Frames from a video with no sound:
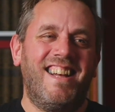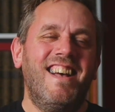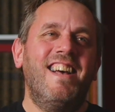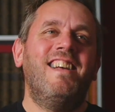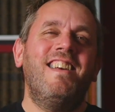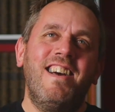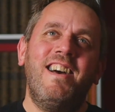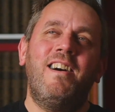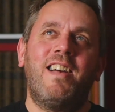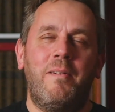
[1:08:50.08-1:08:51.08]
Yeah,
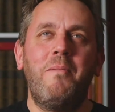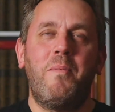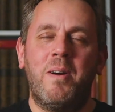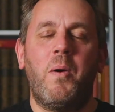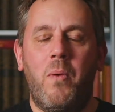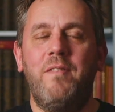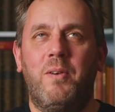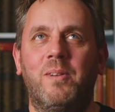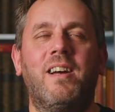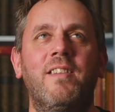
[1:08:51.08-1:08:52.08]
okay. We've all
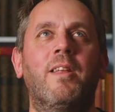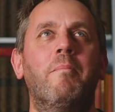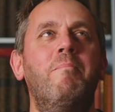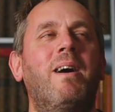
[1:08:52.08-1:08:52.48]
done them, but